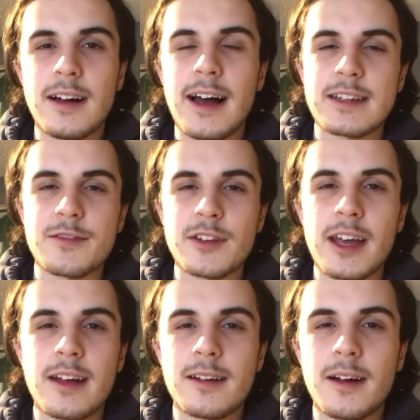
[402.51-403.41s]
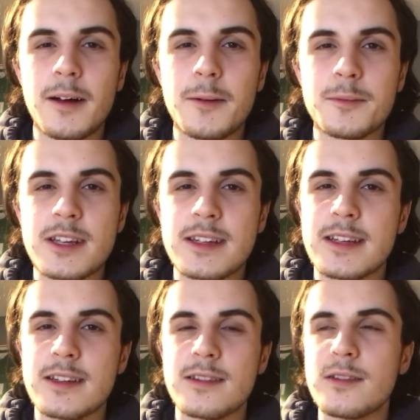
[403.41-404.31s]
as of yet since
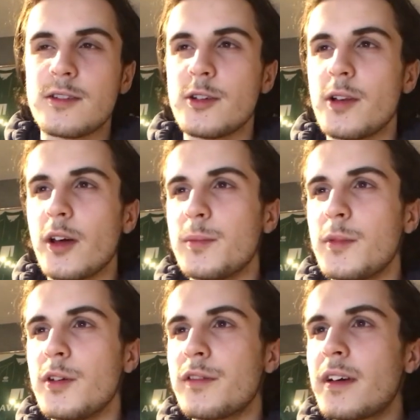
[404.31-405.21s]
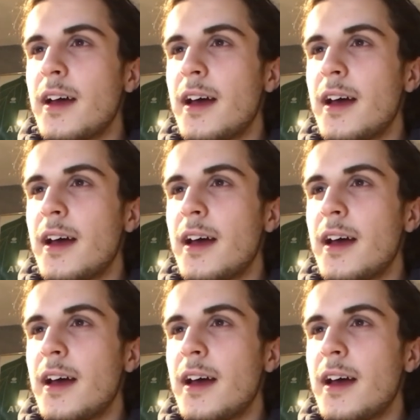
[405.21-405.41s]
his new loan move.